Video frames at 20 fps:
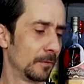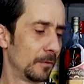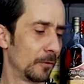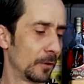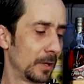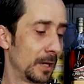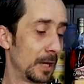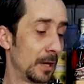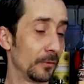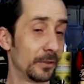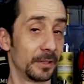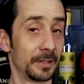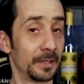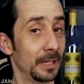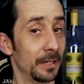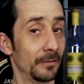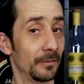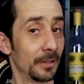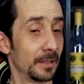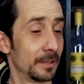For now, the
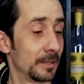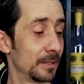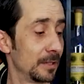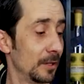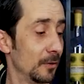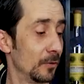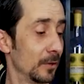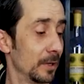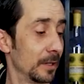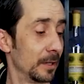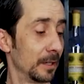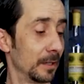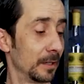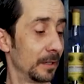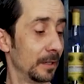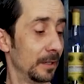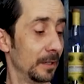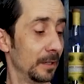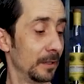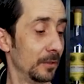delivery is still running
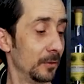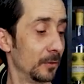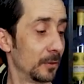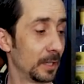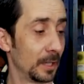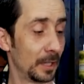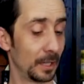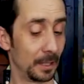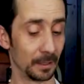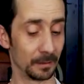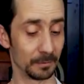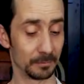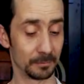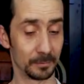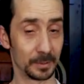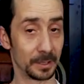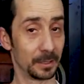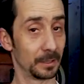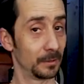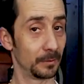here in UK.
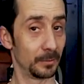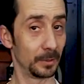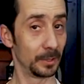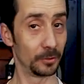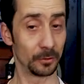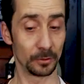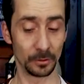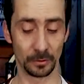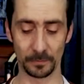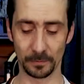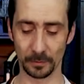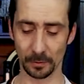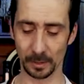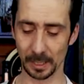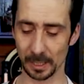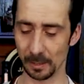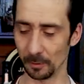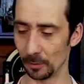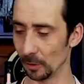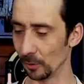We don't know for
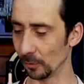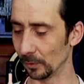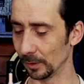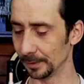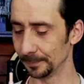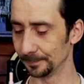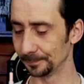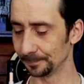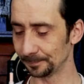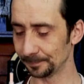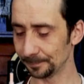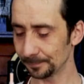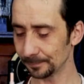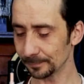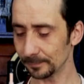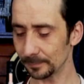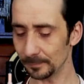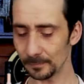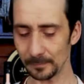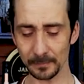how long.
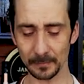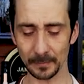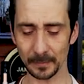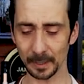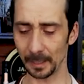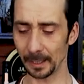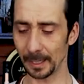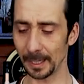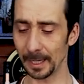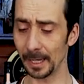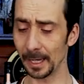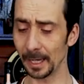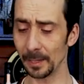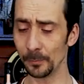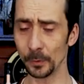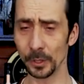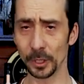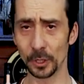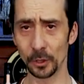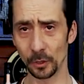
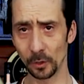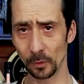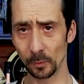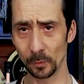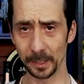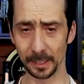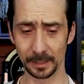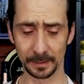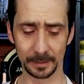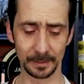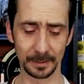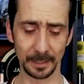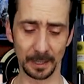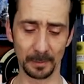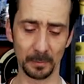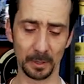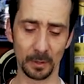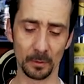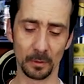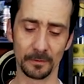And we go with
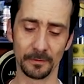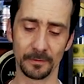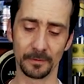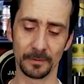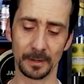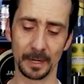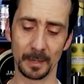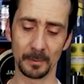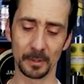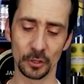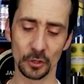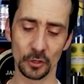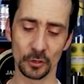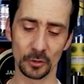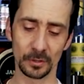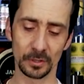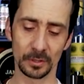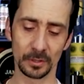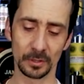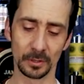10 ml of lemon
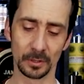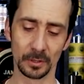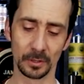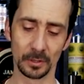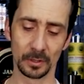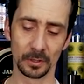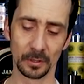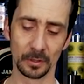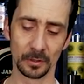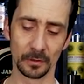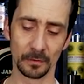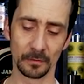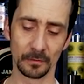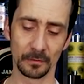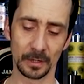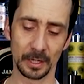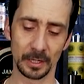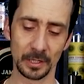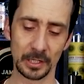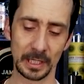juice,
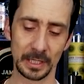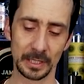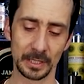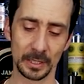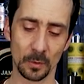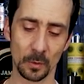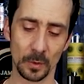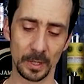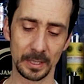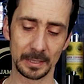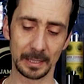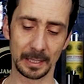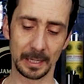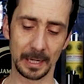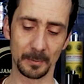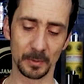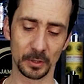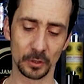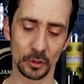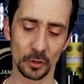freshly squeezed
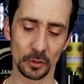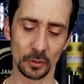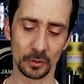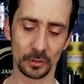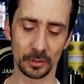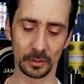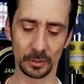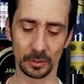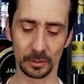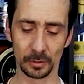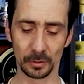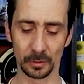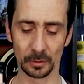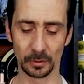lemon juice.